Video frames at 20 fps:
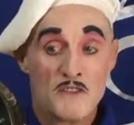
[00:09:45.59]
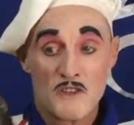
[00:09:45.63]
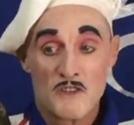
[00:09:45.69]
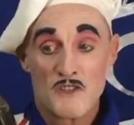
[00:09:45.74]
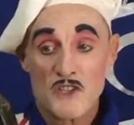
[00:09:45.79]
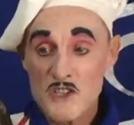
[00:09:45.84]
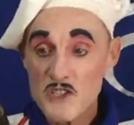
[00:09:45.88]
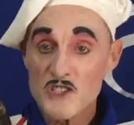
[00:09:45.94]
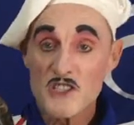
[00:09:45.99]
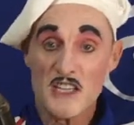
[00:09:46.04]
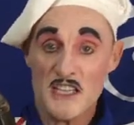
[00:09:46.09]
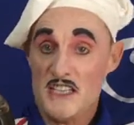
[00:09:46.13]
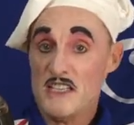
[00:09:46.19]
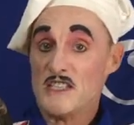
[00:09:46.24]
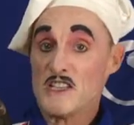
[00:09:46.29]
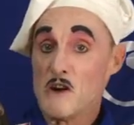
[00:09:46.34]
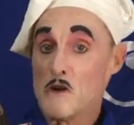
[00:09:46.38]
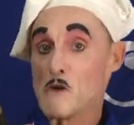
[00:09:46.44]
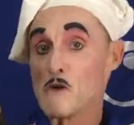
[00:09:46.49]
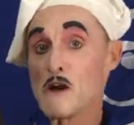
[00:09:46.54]
This tin is
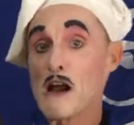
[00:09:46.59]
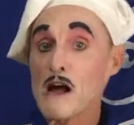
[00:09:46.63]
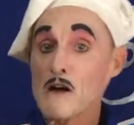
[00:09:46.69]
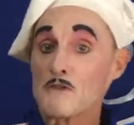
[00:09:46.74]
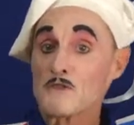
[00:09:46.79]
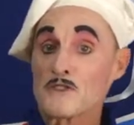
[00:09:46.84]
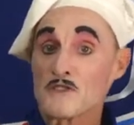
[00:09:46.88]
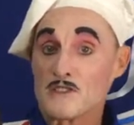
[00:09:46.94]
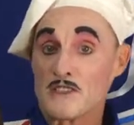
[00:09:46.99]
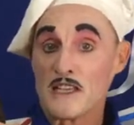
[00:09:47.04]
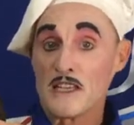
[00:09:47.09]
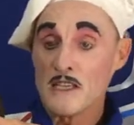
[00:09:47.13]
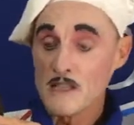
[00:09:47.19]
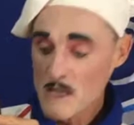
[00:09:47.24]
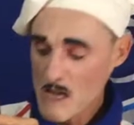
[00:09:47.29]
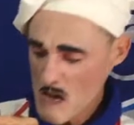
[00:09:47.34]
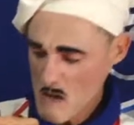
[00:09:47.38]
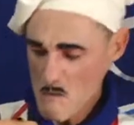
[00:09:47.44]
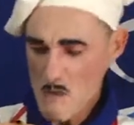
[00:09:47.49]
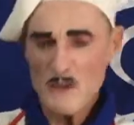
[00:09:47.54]
a round tin,
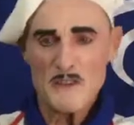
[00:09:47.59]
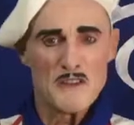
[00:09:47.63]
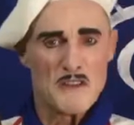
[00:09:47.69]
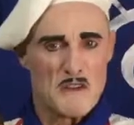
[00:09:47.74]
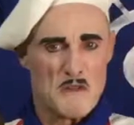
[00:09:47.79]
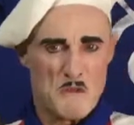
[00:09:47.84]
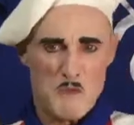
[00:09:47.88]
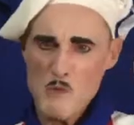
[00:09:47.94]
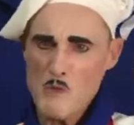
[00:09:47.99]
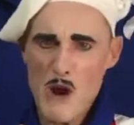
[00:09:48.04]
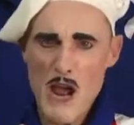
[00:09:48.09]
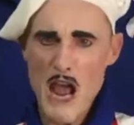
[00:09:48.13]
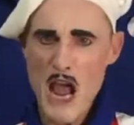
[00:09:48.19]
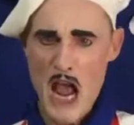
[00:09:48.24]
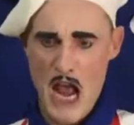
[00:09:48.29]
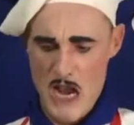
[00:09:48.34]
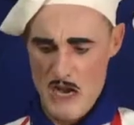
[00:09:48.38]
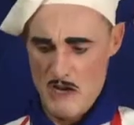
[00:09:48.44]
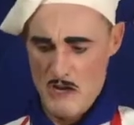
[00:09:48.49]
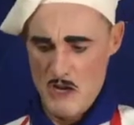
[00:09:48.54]
but
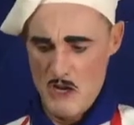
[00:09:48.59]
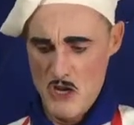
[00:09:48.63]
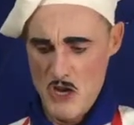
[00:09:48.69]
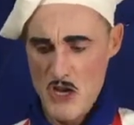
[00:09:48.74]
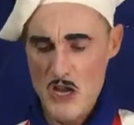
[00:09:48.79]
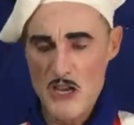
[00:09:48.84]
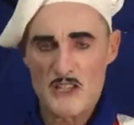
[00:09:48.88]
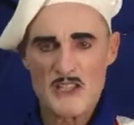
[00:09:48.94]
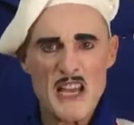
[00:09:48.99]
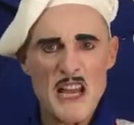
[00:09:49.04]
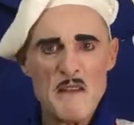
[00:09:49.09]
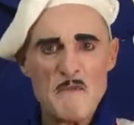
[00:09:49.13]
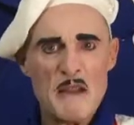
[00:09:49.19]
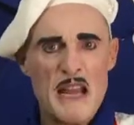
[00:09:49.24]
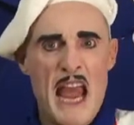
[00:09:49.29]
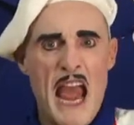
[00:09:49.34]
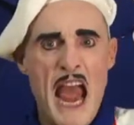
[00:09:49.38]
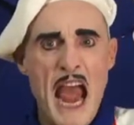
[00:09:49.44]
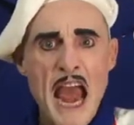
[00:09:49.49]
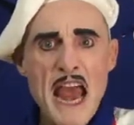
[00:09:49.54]
well, it can be
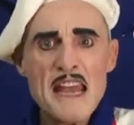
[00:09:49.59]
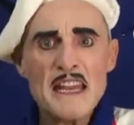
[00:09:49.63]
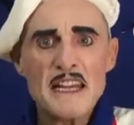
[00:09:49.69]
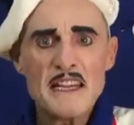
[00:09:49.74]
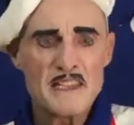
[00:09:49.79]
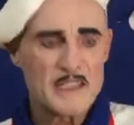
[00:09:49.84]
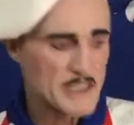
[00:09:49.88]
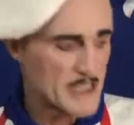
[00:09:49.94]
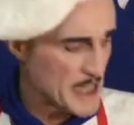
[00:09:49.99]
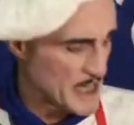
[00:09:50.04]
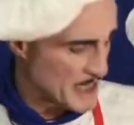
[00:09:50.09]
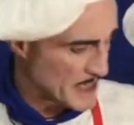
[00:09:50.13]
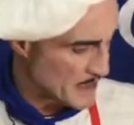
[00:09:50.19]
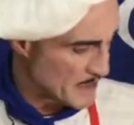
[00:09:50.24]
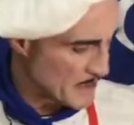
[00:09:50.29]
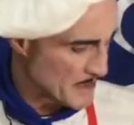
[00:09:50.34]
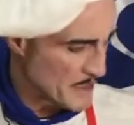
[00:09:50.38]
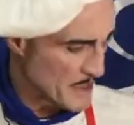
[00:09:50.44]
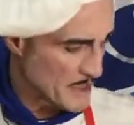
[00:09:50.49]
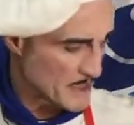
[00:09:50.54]
any
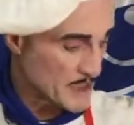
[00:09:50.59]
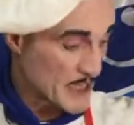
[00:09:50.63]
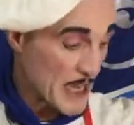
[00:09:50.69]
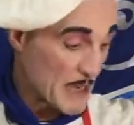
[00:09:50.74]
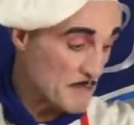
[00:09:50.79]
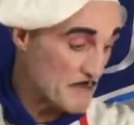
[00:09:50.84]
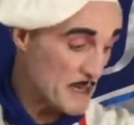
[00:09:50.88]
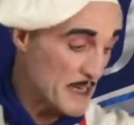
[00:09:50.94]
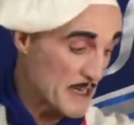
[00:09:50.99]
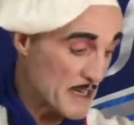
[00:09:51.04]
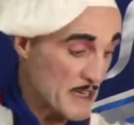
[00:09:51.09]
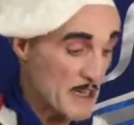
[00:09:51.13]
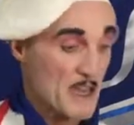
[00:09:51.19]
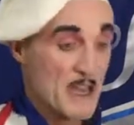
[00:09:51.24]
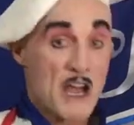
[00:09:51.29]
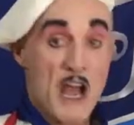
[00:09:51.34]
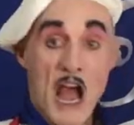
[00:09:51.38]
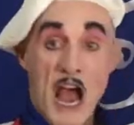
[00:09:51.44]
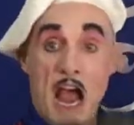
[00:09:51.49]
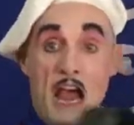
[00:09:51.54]
tin. It can be
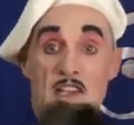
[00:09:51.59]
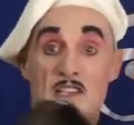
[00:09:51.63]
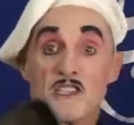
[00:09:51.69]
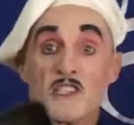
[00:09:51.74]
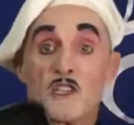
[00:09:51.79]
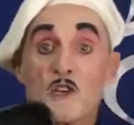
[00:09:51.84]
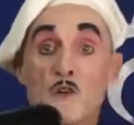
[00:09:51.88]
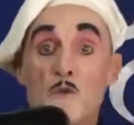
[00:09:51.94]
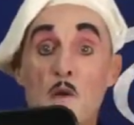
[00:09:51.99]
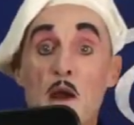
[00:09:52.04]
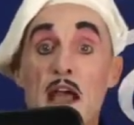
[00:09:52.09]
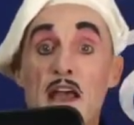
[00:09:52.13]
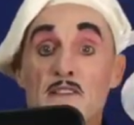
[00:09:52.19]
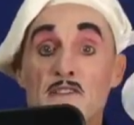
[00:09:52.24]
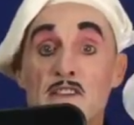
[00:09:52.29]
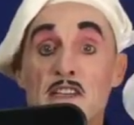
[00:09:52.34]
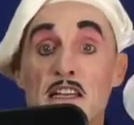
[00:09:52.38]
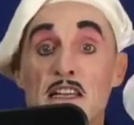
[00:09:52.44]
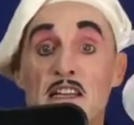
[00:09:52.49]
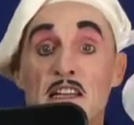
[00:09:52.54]
a square
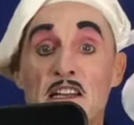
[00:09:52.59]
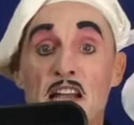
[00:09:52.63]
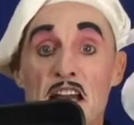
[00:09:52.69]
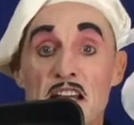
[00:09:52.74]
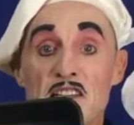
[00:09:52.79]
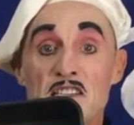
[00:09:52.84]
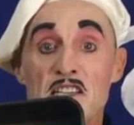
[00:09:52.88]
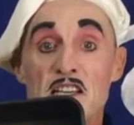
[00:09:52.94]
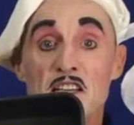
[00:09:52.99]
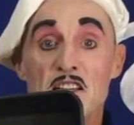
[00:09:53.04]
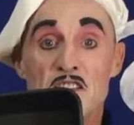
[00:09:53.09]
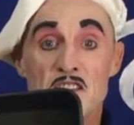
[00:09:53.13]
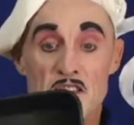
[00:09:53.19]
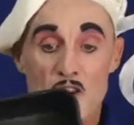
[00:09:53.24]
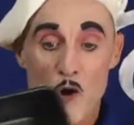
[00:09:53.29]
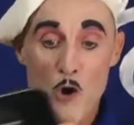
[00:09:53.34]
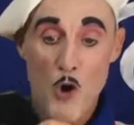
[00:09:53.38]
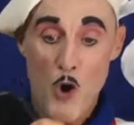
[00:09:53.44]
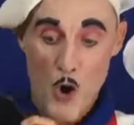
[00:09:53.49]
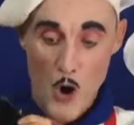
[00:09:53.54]
tin like this,
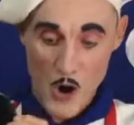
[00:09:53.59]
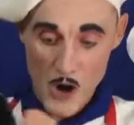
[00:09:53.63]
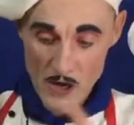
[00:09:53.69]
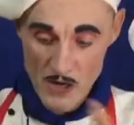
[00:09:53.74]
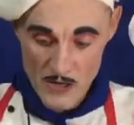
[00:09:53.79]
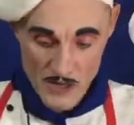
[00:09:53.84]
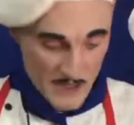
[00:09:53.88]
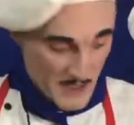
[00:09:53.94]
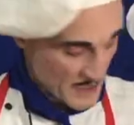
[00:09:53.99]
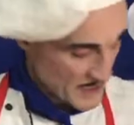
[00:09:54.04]
or